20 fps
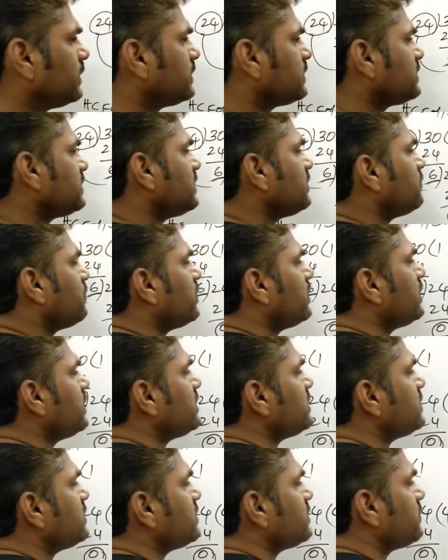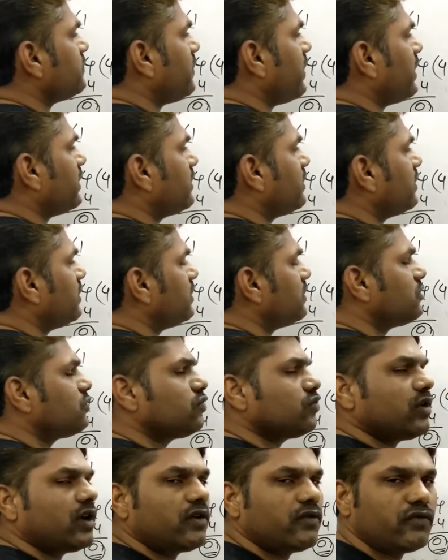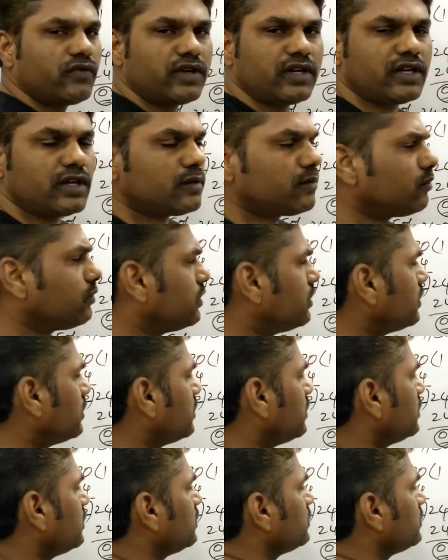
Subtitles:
See, 1 is factor to every number.